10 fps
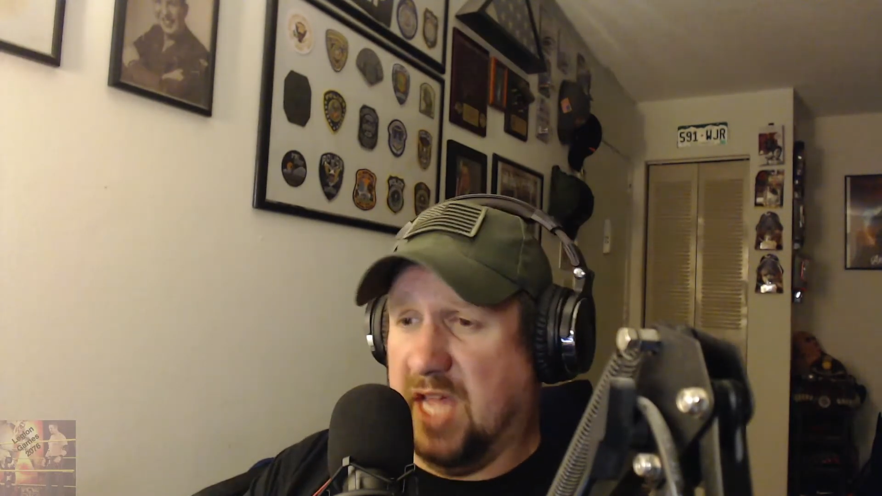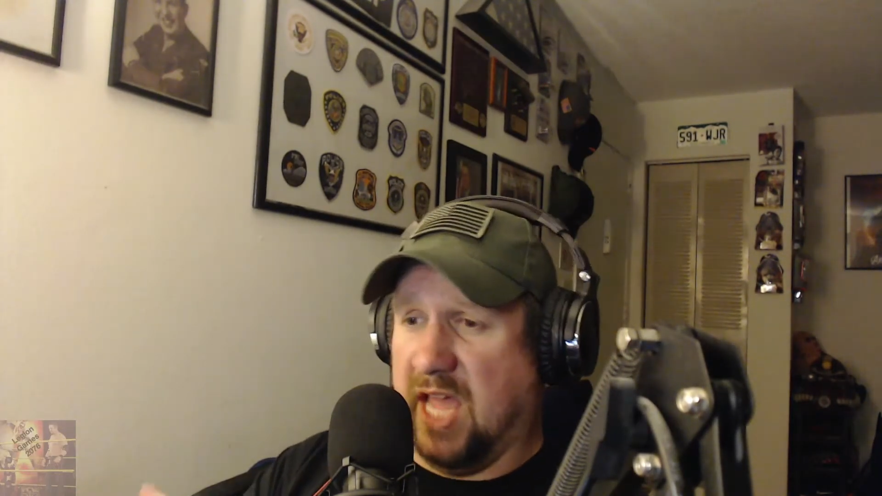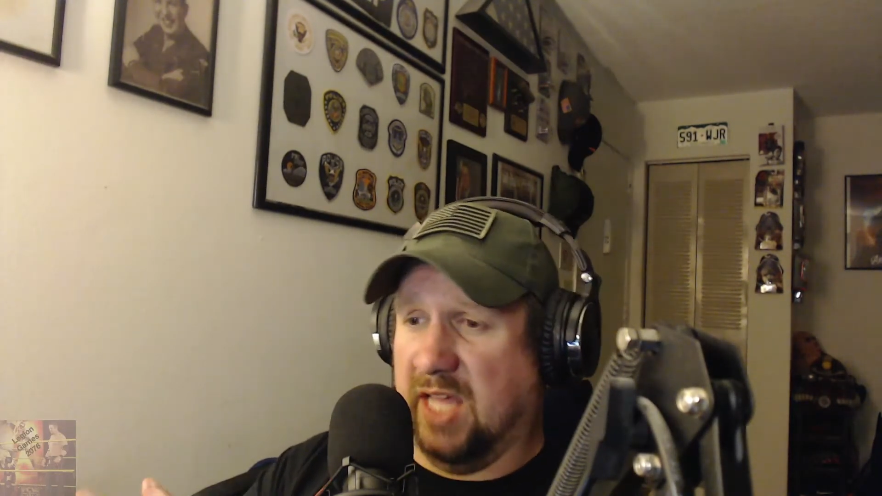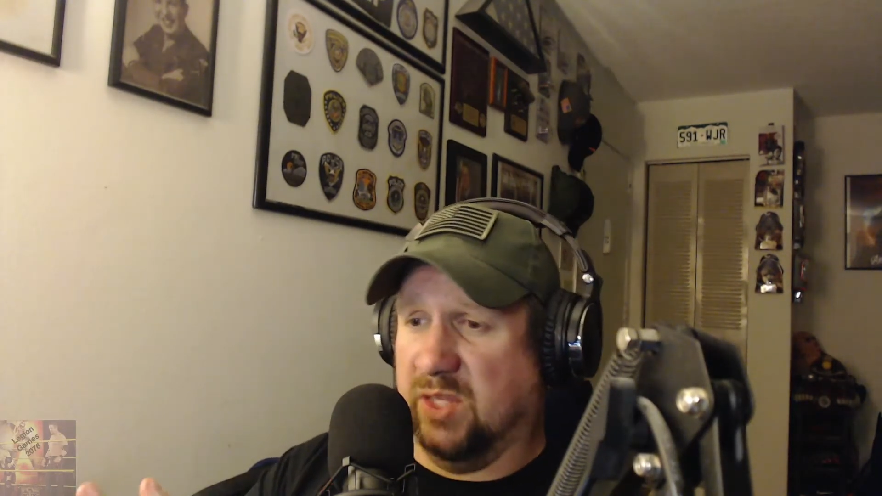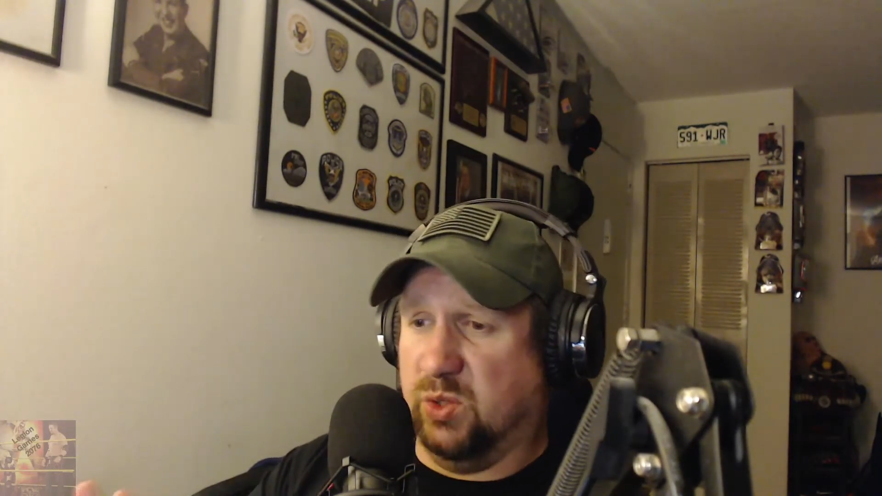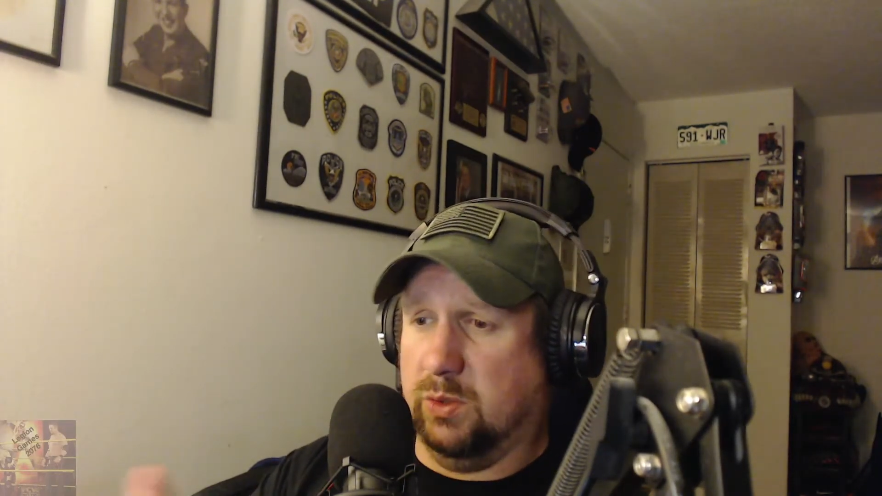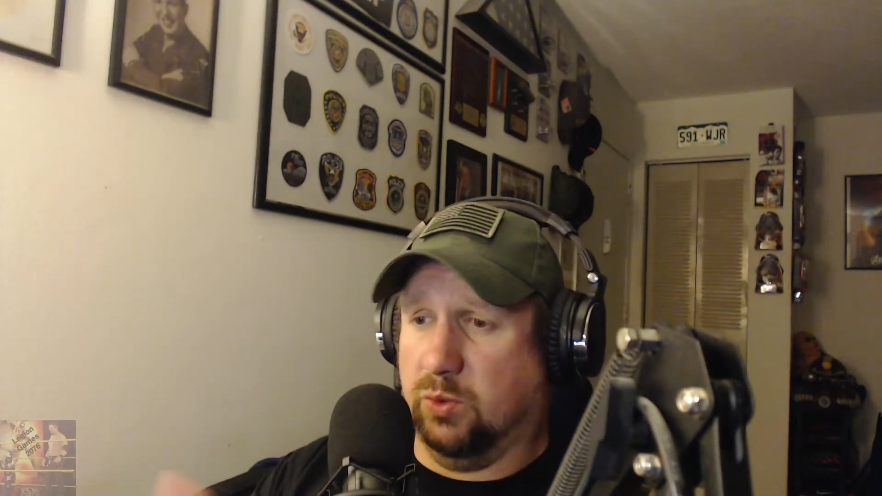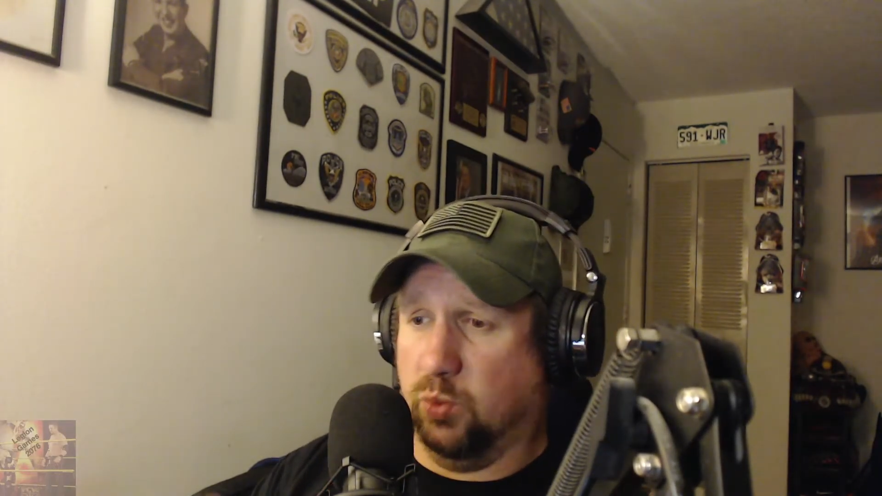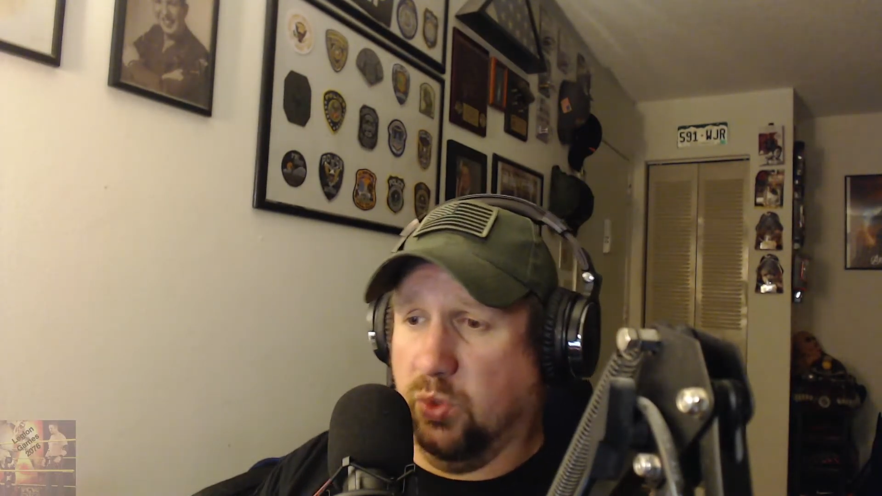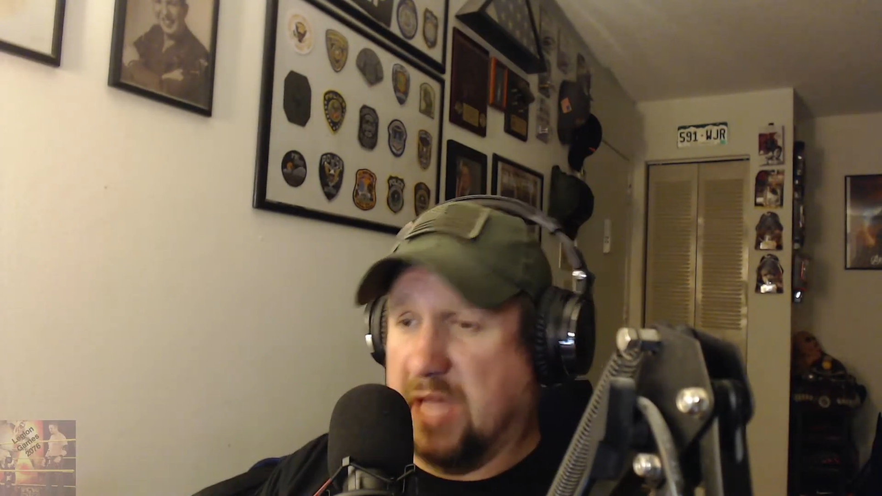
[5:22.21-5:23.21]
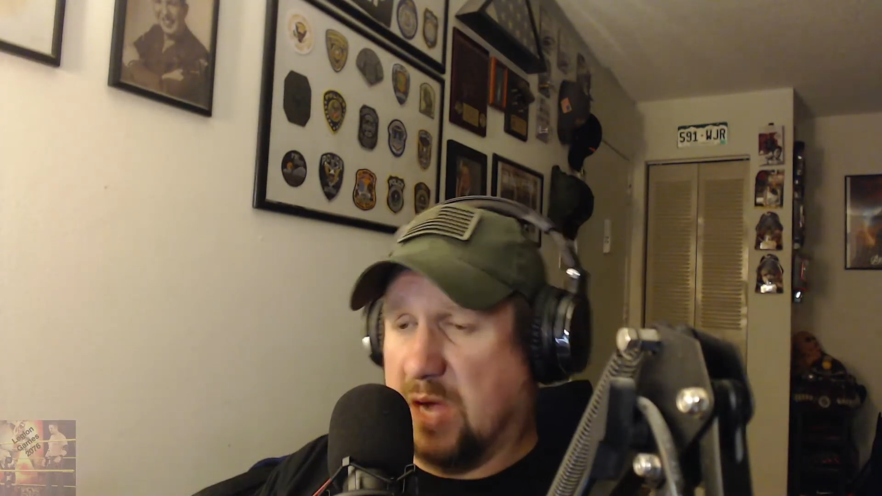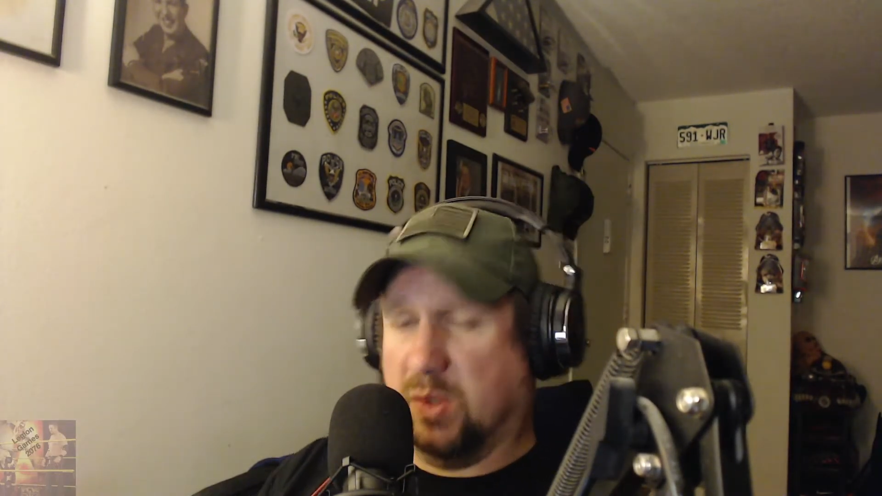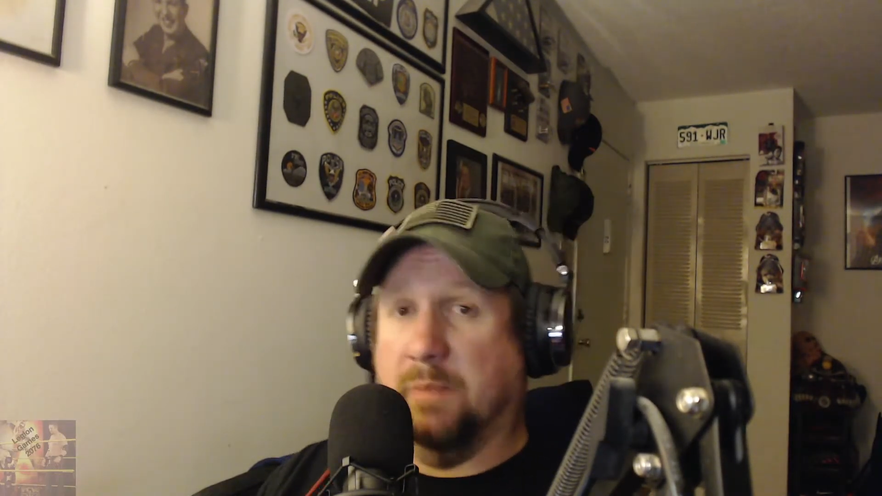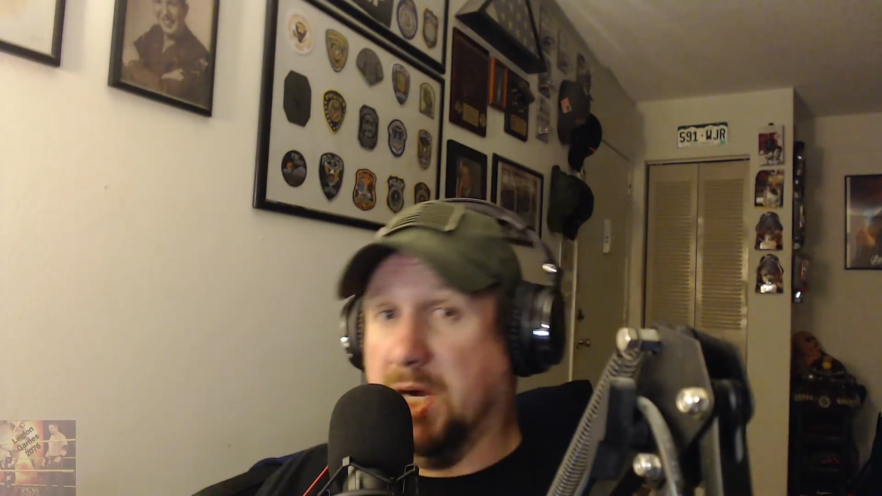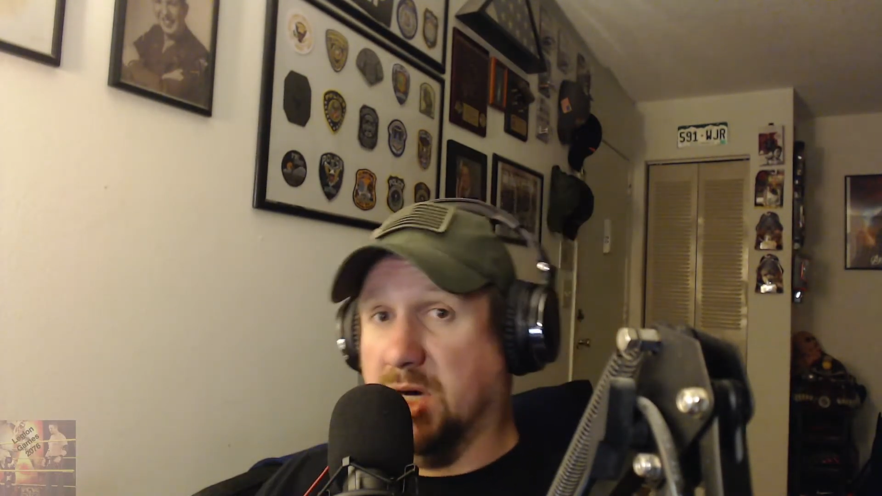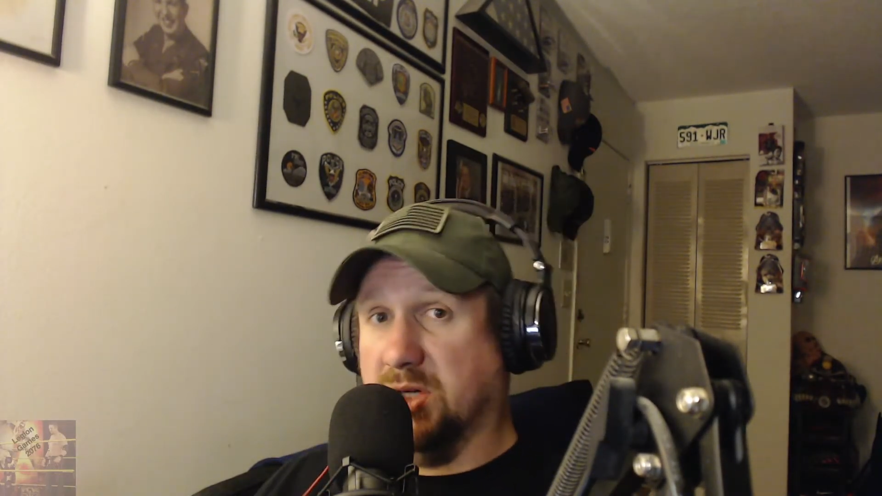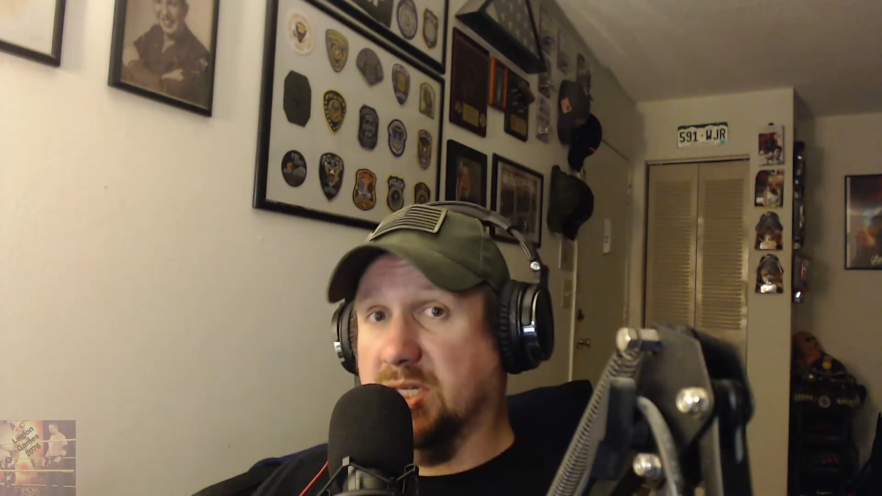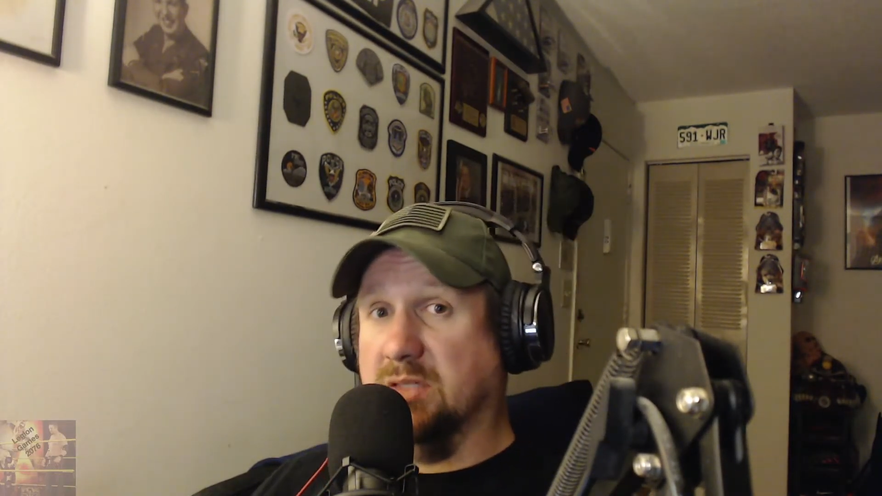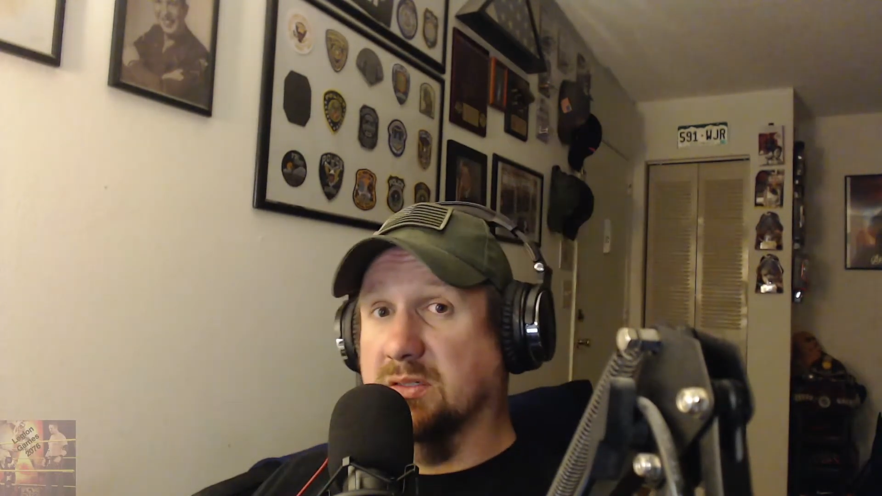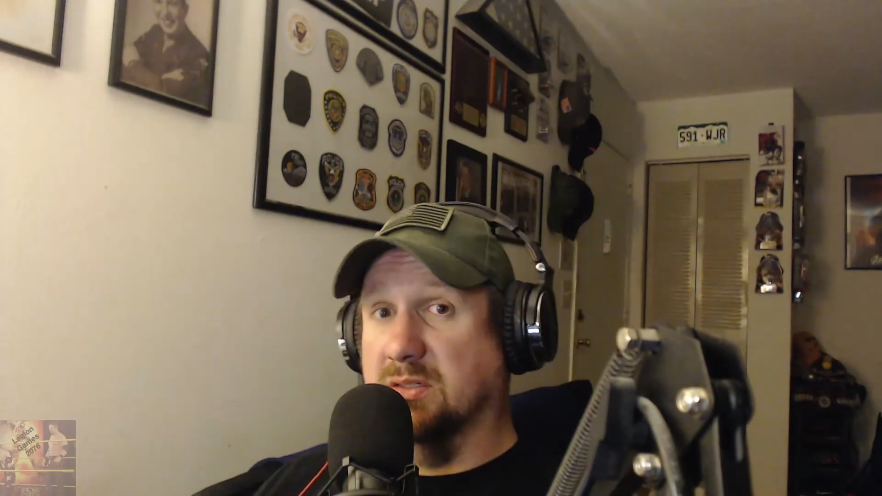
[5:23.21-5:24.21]
it's without
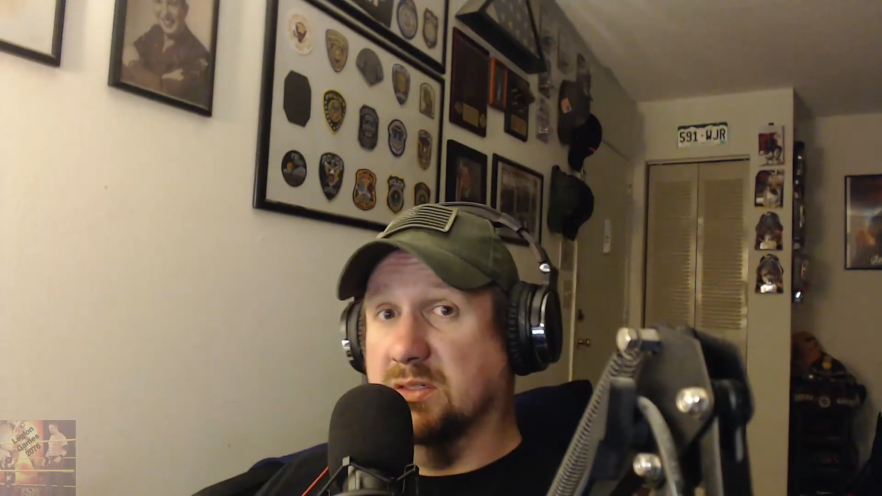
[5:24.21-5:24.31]
comparison